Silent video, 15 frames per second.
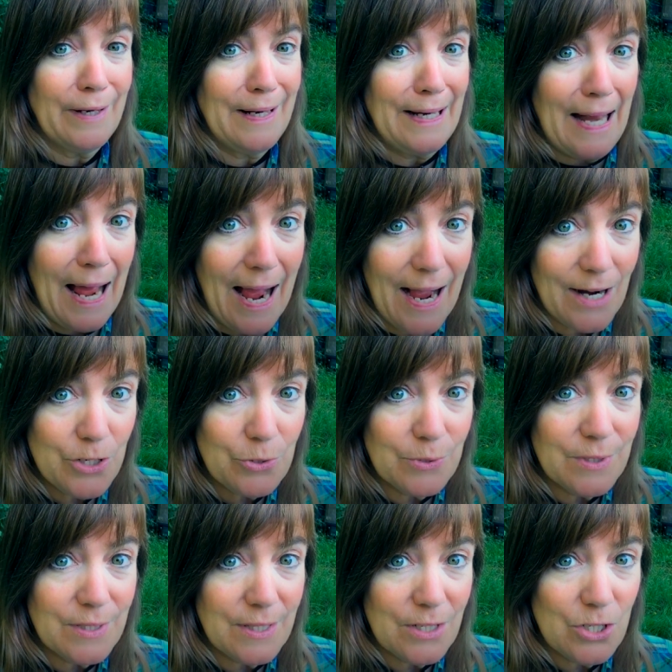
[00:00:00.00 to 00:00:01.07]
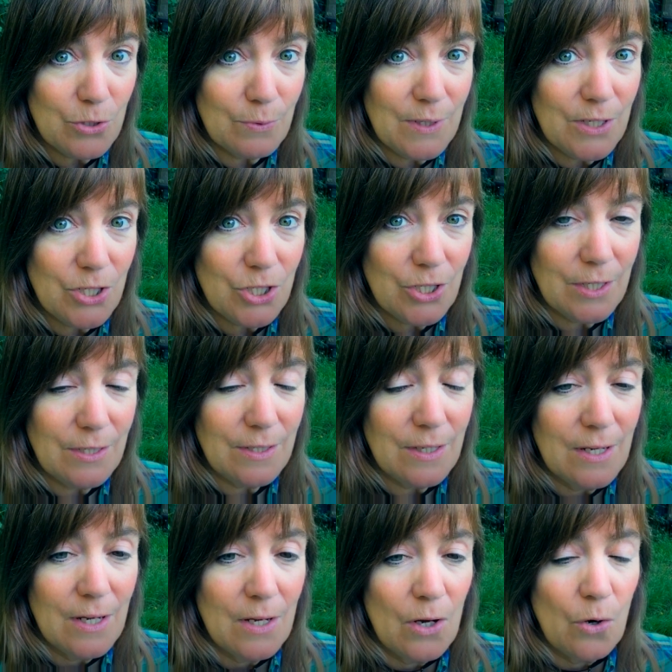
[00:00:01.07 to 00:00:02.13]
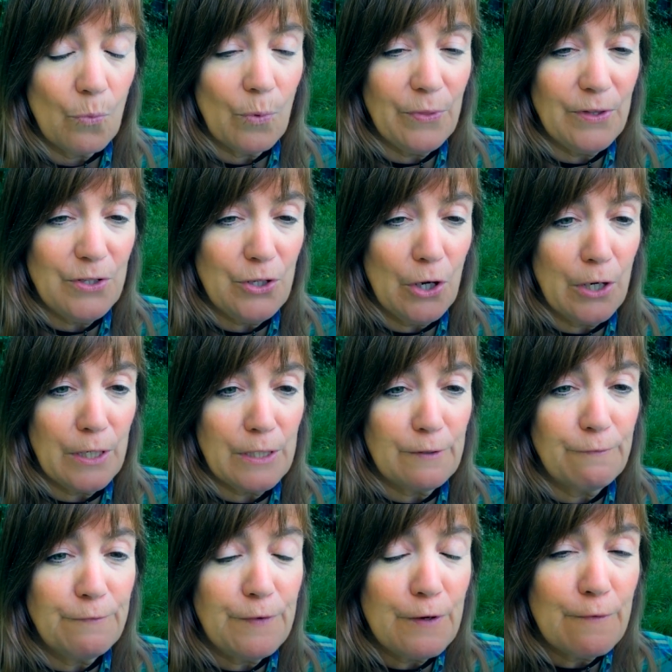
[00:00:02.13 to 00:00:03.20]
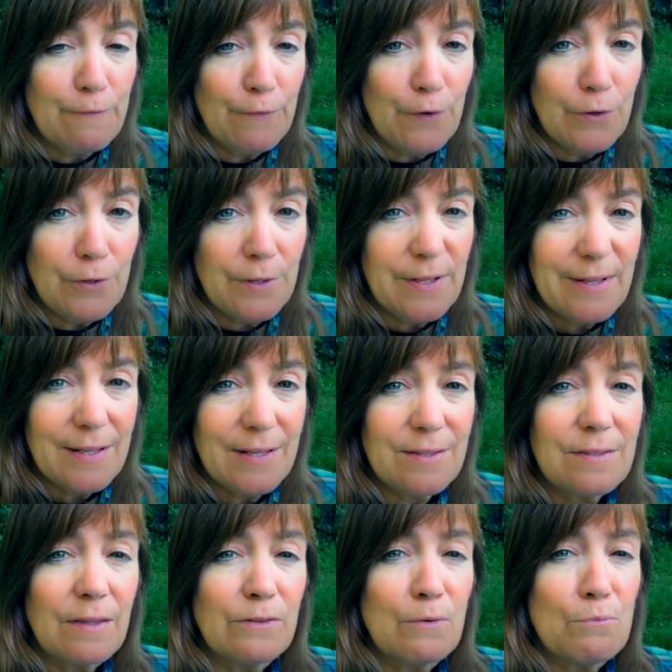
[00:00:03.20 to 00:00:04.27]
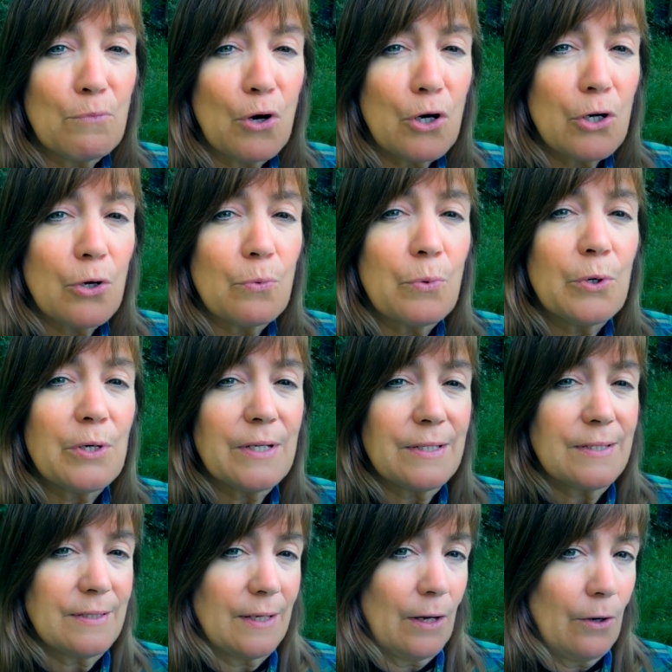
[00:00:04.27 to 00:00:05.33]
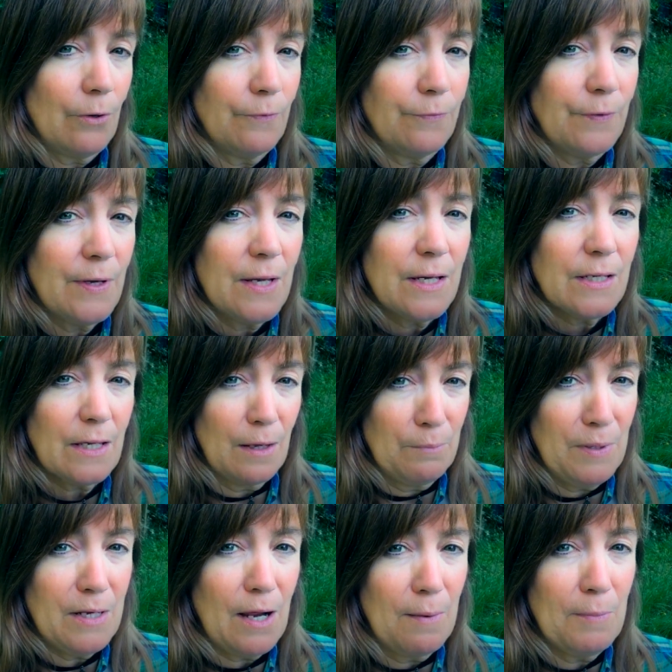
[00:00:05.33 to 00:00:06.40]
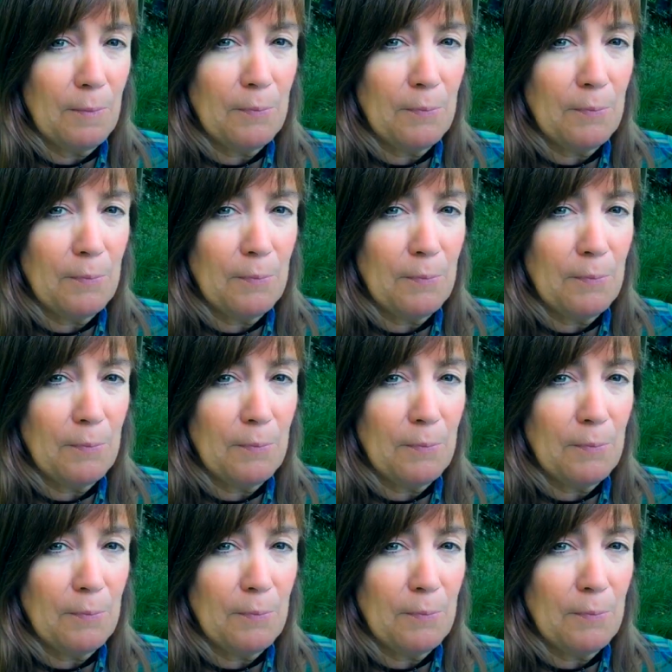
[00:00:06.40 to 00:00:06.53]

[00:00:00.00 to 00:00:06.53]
in an actual situation when the dog is fearful is that the marker word itself can become